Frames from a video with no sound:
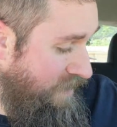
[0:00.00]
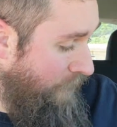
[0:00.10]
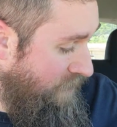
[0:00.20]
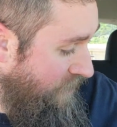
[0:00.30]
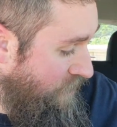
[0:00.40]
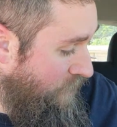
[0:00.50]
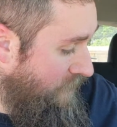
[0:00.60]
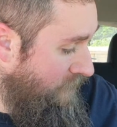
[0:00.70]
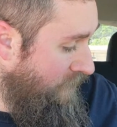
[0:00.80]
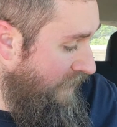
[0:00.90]
Schlishman
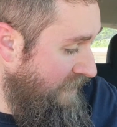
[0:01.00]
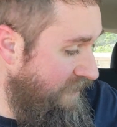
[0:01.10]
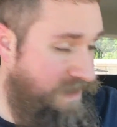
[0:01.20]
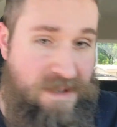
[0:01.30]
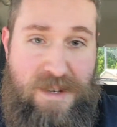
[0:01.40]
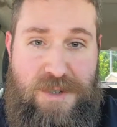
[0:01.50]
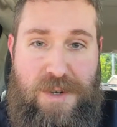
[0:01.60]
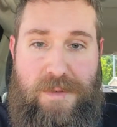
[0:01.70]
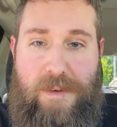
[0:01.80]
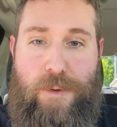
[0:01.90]
has any intention
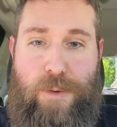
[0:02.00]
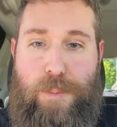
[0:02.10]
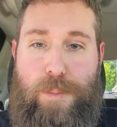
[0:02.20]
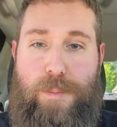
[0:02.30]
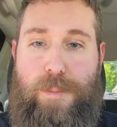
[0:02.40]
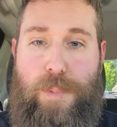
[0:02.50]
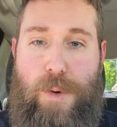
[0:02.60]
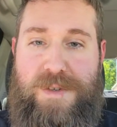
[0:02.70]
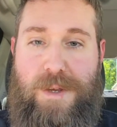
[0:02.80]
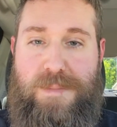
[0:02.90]
of ever
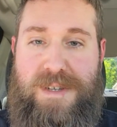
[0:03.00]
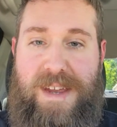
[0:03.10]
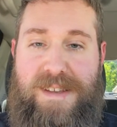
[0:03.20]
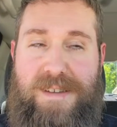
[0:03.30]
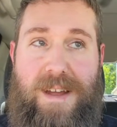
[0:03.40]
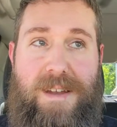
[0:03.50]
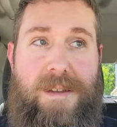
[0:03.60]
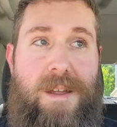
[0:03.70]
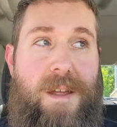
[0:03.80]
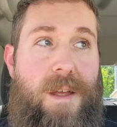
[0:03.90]
producing them stateside.
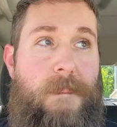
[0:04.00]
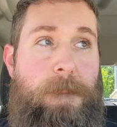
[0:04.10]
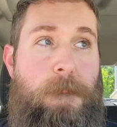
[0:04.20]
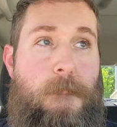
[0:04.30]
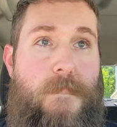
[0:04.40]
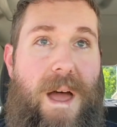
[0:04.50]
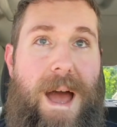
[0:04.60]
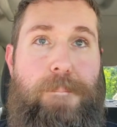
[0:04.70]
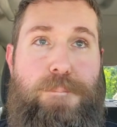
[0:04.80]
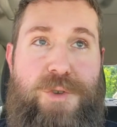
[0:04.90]

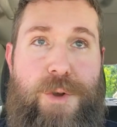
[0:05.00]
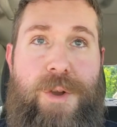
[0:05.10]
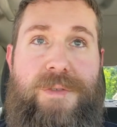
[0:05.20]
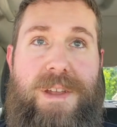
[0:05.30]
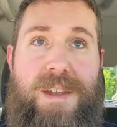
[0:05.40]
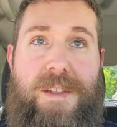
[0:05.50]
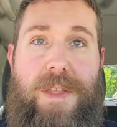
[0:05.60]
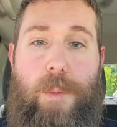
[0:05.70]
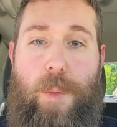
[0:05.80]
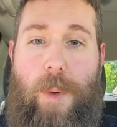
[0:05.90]
I'm sure if he did,
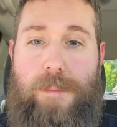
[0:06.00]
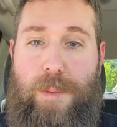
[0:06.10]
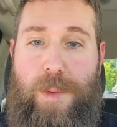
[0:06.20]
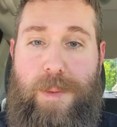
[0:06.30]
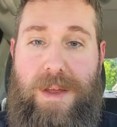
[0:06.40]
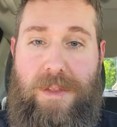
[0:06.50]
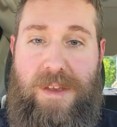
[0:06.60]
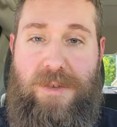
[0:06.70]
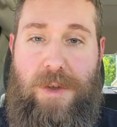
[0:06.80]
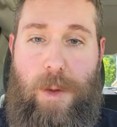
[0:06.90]
they would probably be at
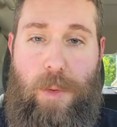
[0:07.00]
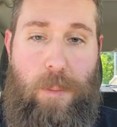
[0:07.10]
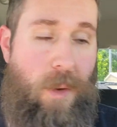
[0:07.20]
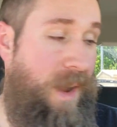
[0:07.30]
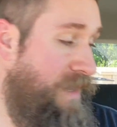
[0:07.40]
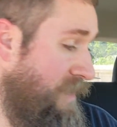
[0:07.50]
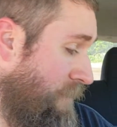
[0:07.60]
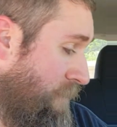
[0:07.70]
least double the price.